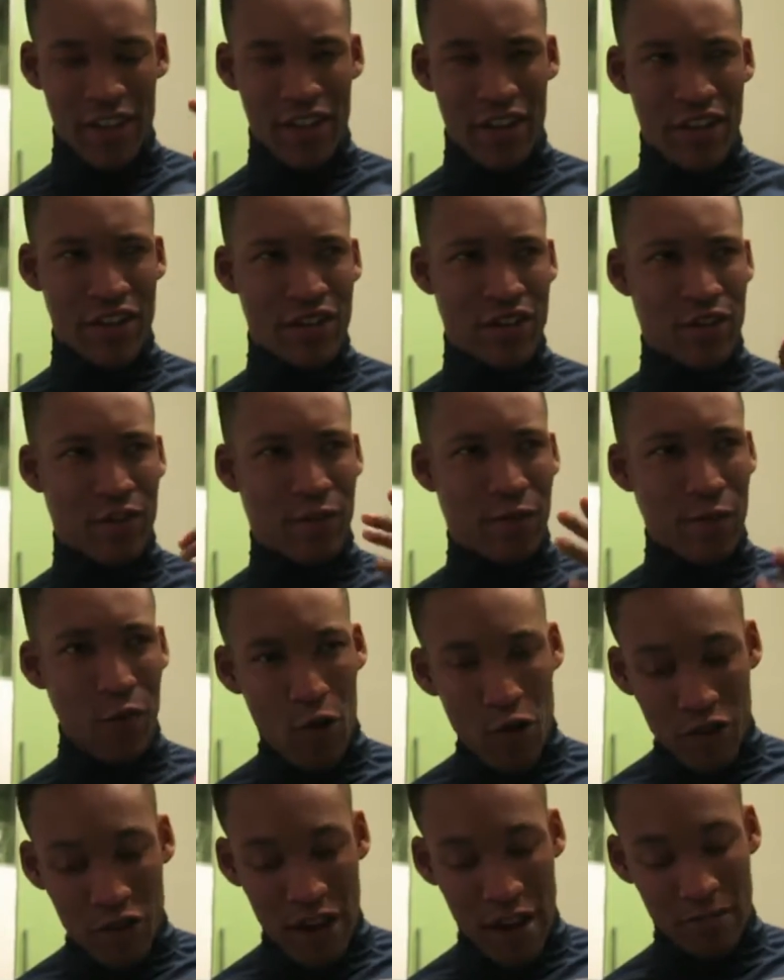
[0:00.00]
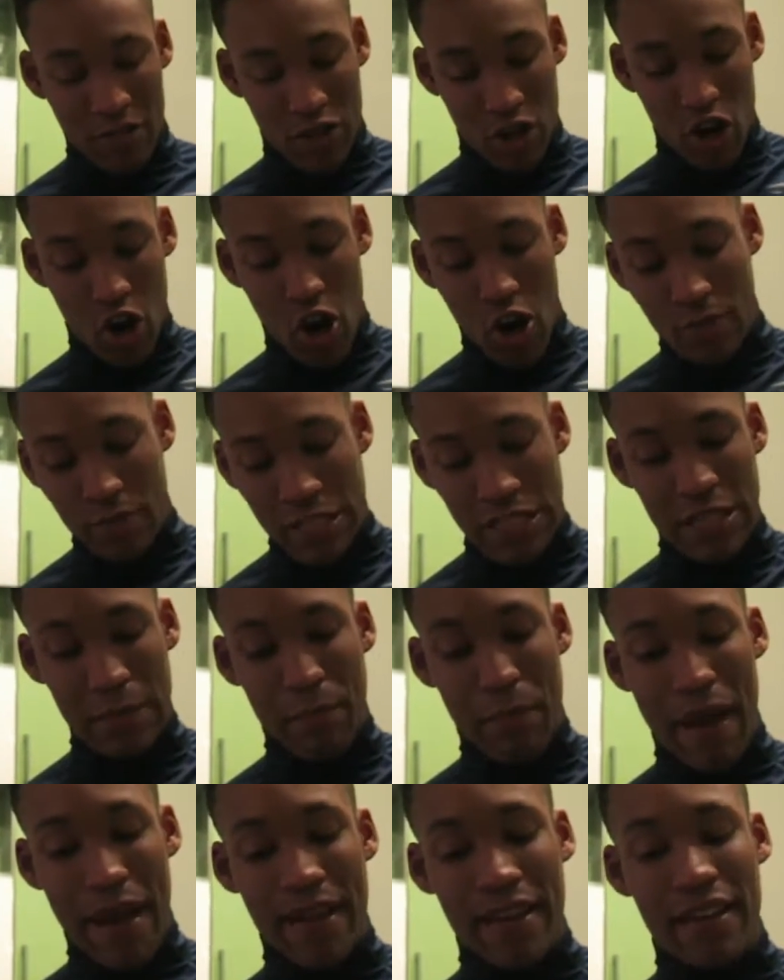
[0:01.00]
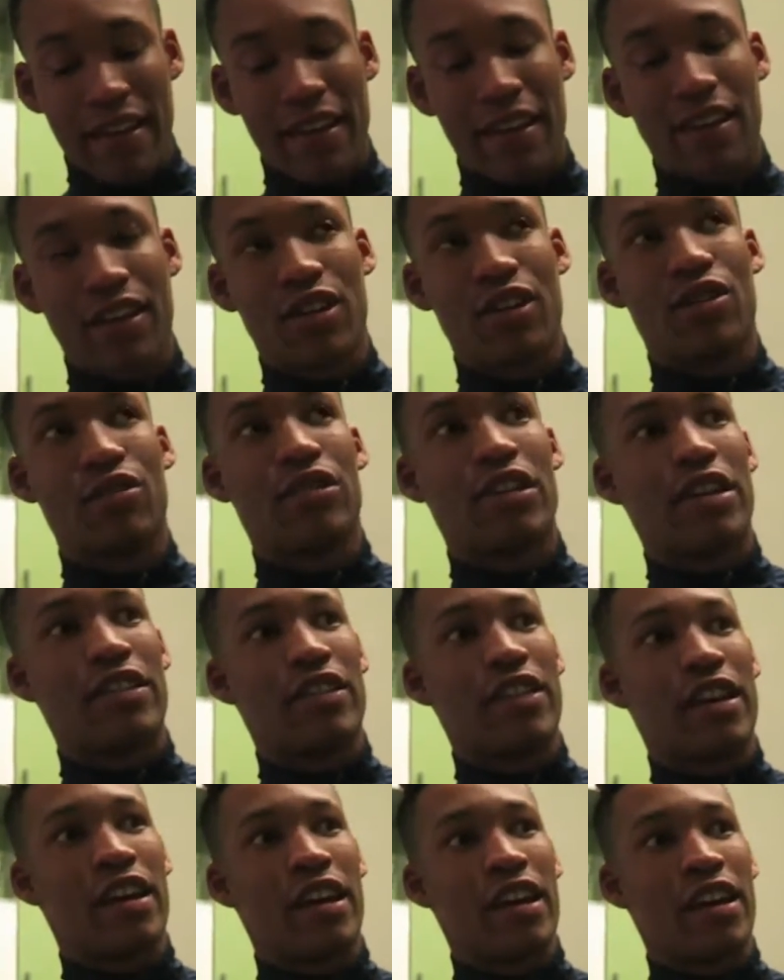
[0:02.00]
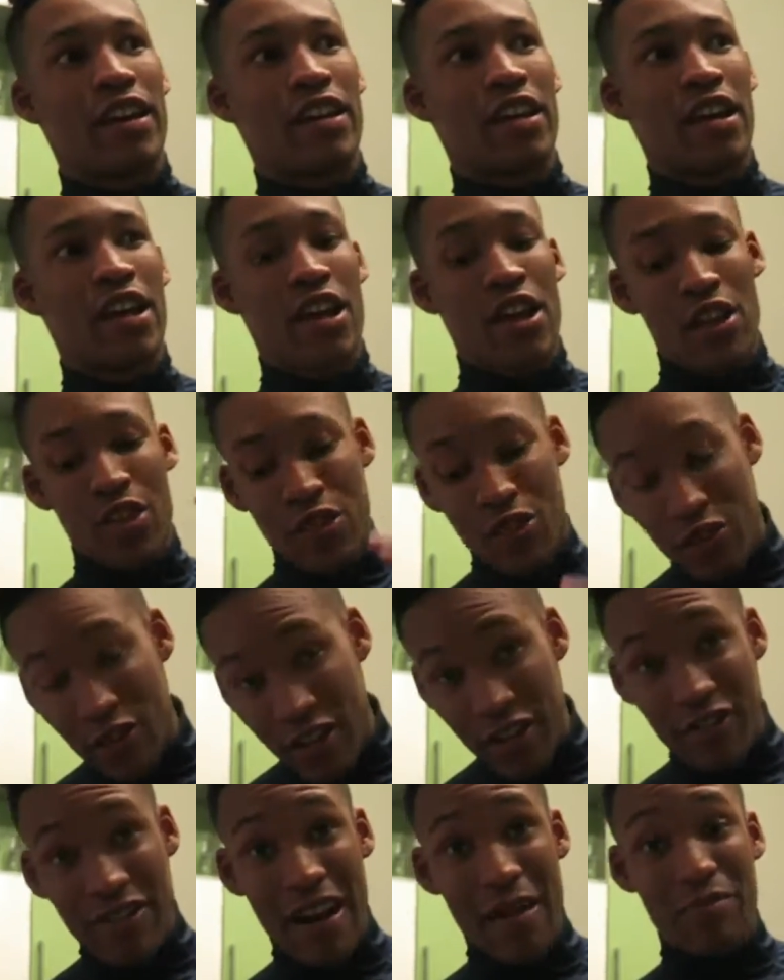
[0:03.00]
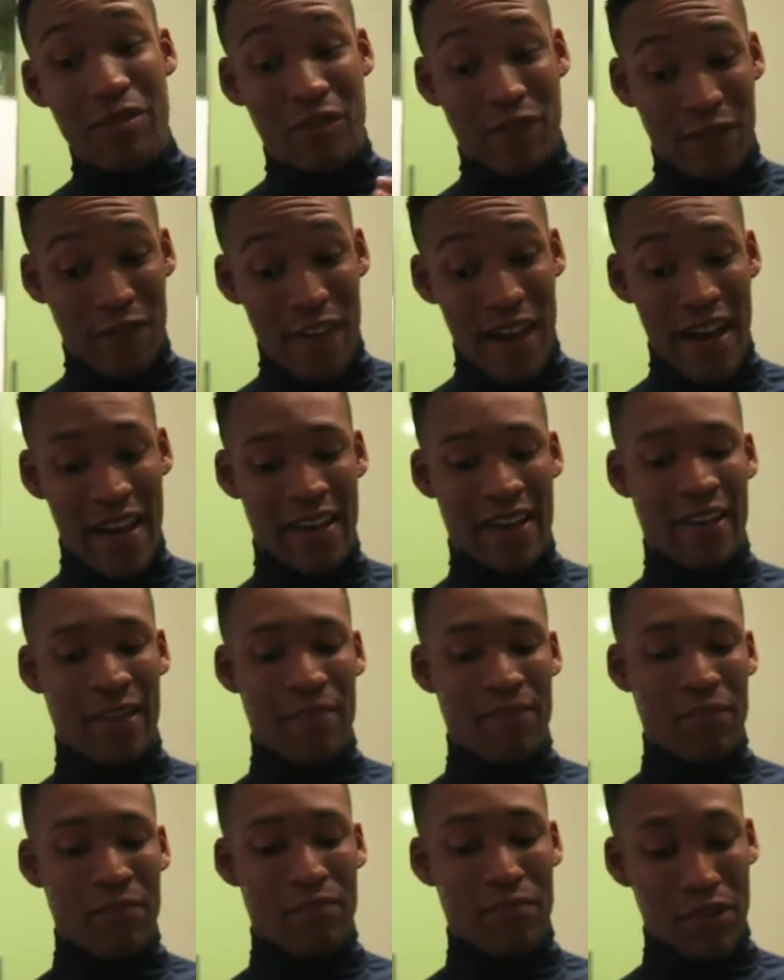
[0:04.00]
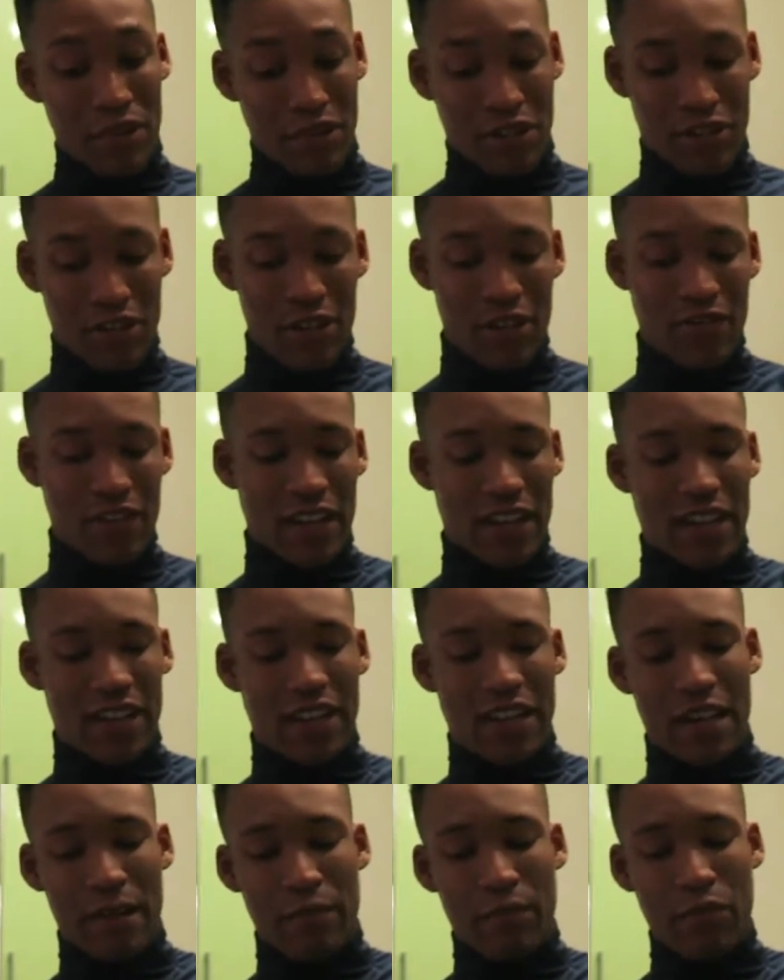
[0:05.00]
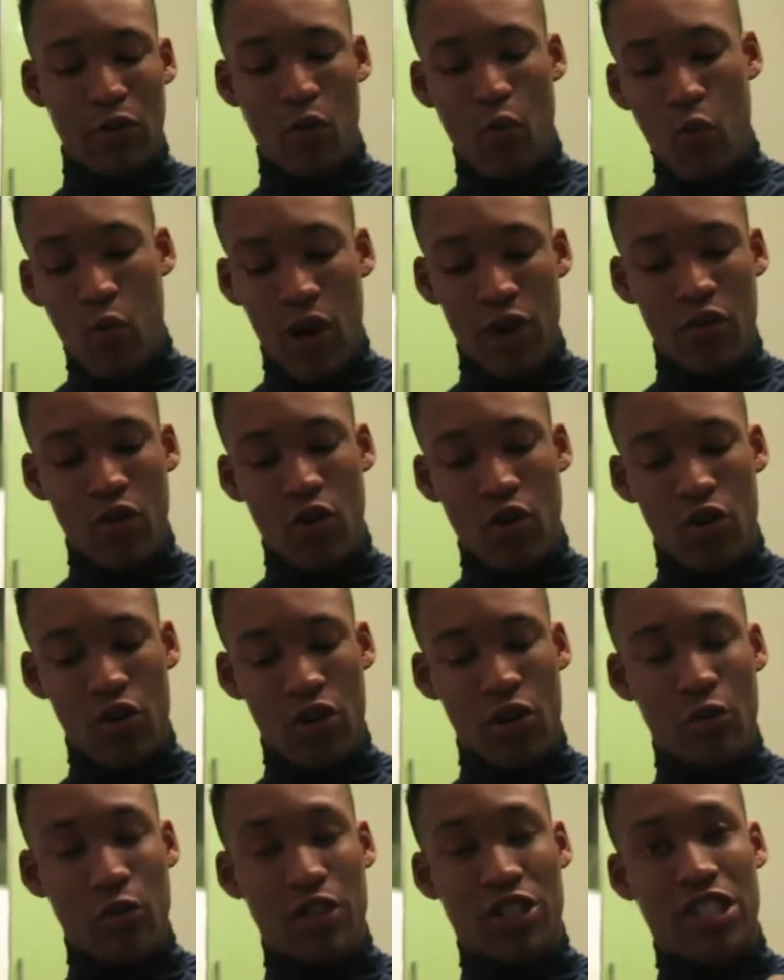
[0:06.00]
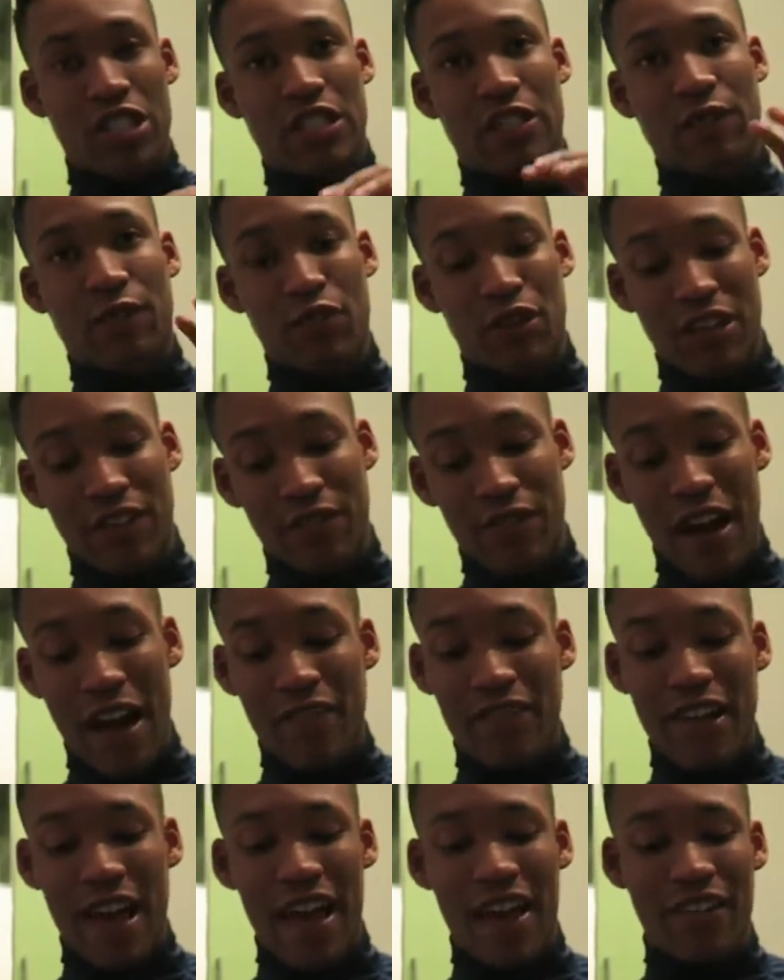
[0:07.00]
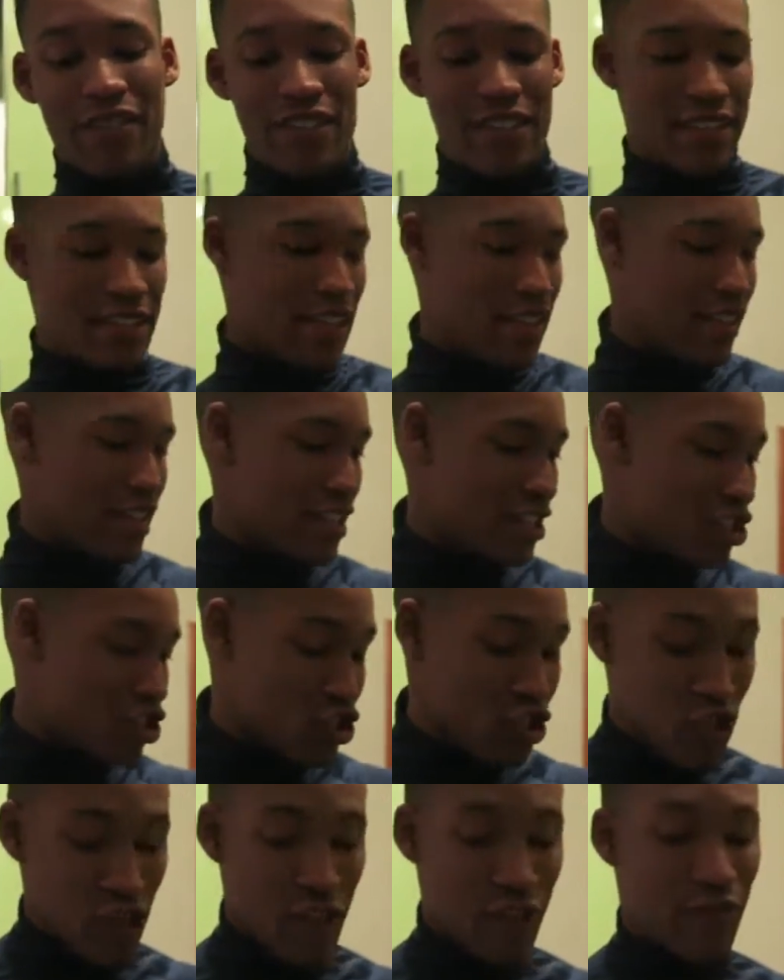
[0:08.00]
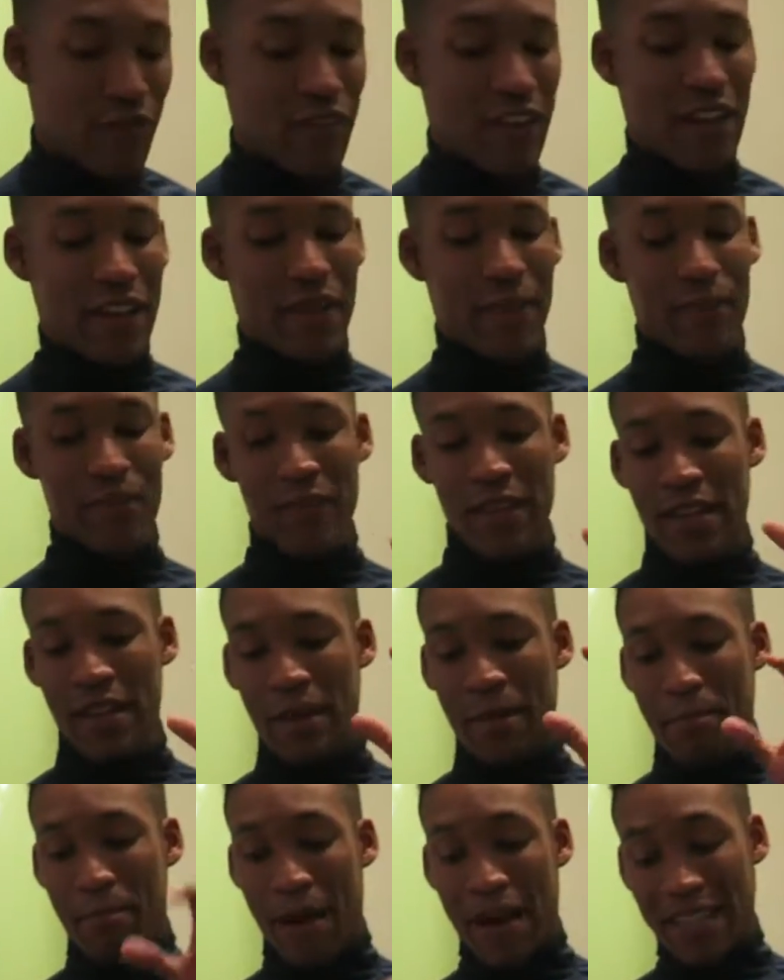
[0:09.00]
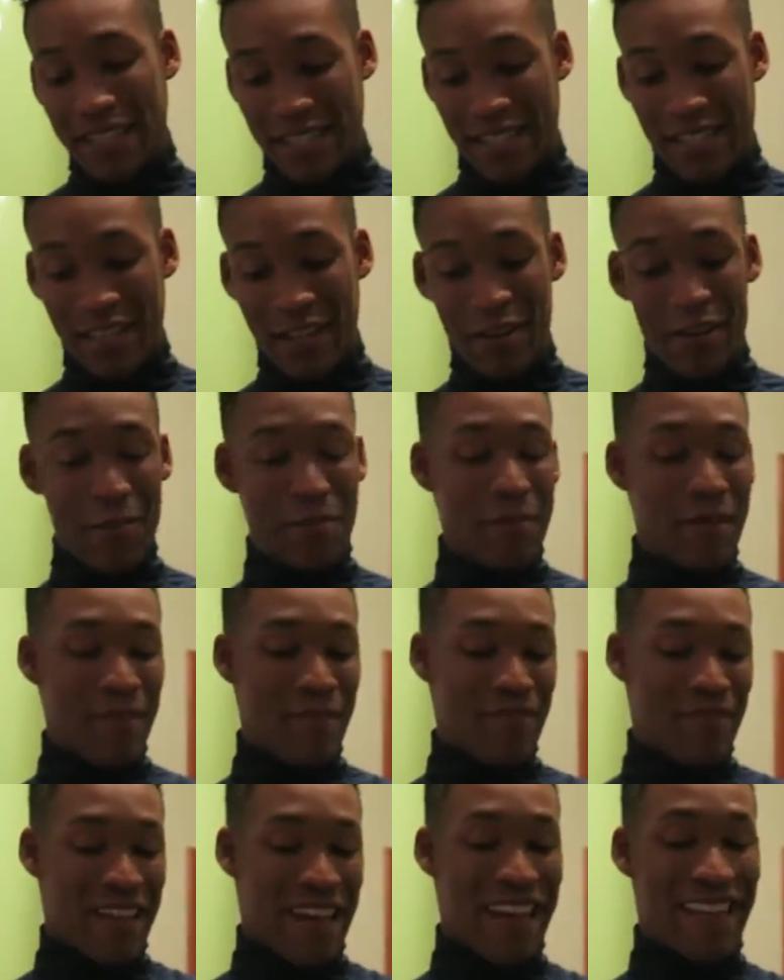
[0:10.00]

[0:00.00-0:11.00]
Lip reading: There's 4 grams of carbs in the pancake alone, and then 3 grams of fat per serving. And then I put 1 Oreo, which is 45 calories, and then sugar-free my syrup.